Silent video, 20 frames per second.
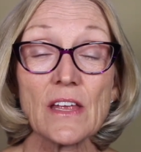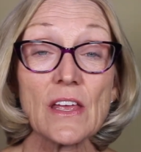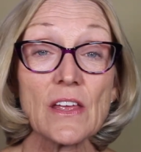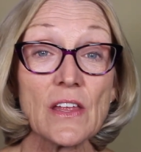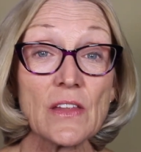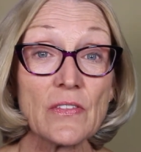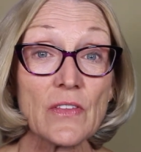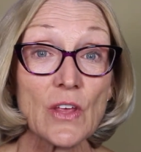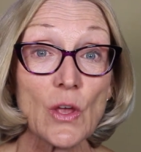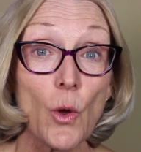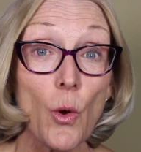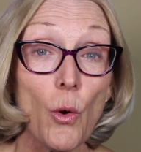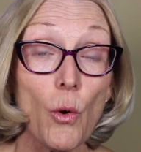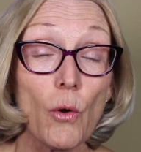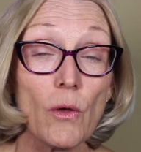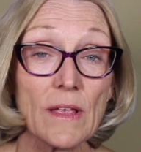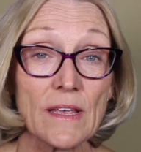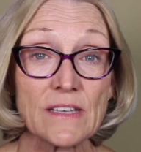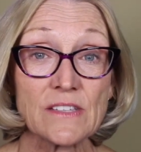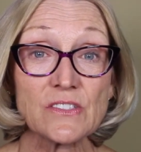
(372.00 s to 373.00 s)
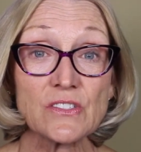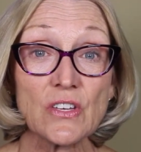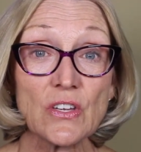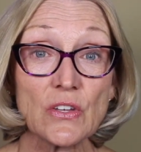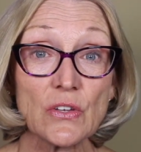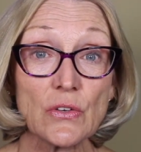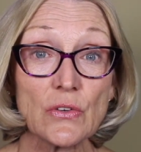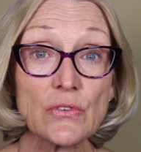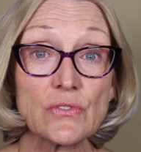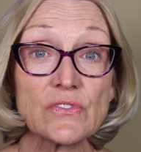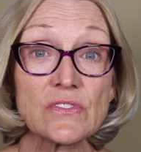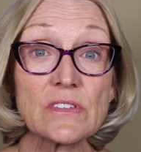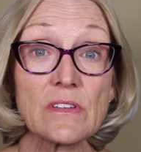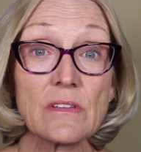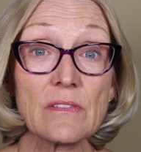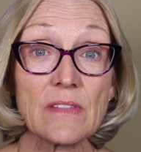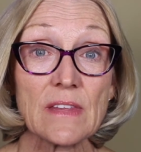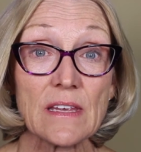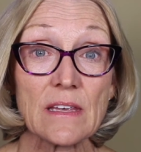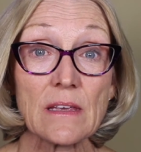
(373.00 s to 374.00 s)
and the goal is to use
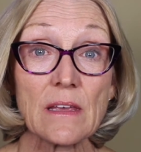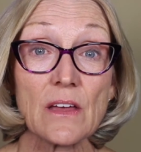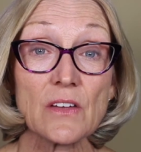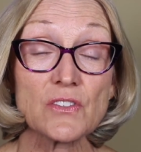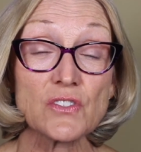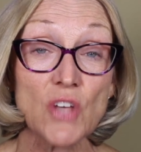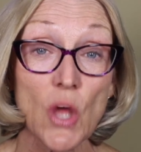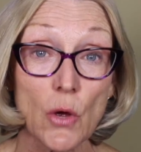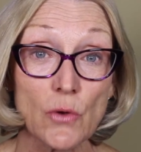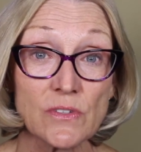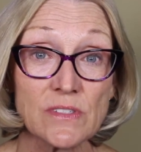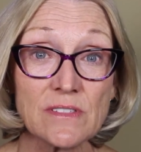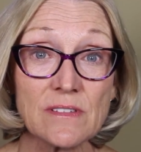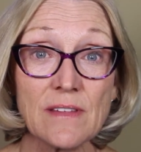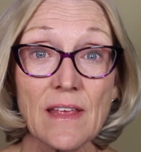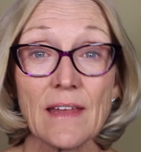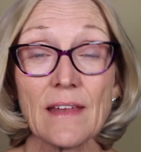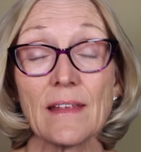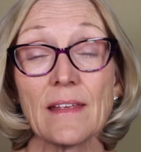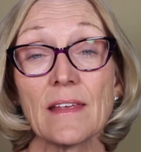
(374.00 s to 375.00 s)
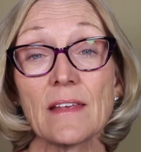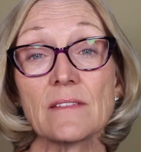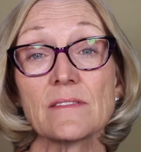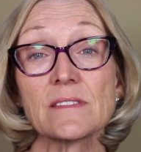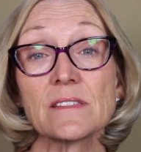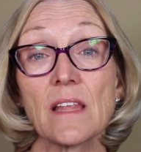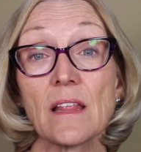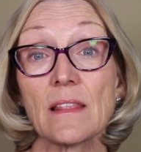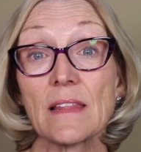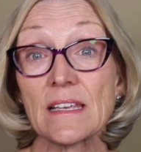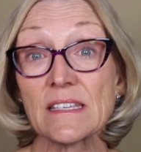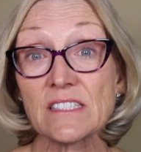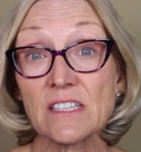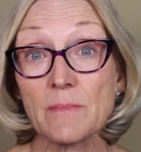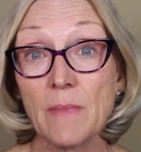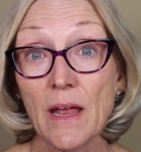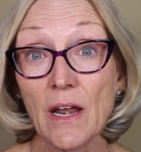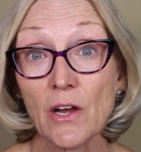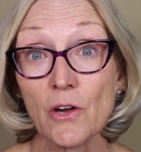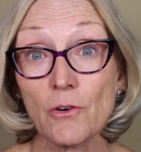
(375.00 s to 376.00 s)
the dose that gives the least
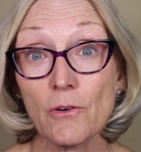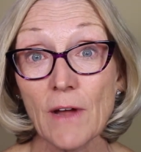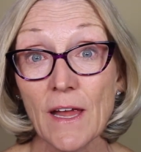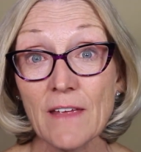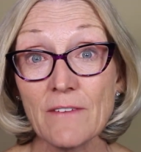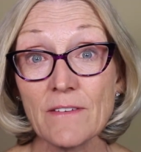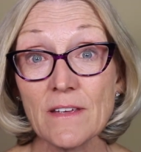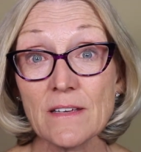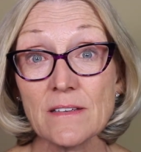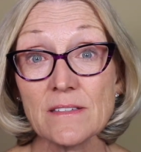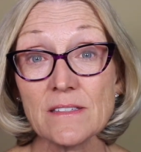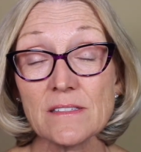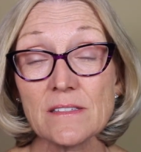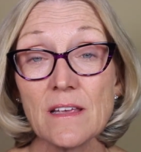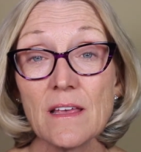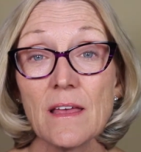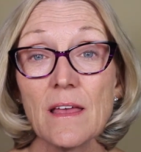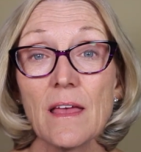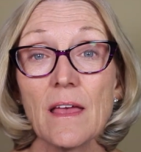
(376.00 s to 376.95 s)
amount of cravings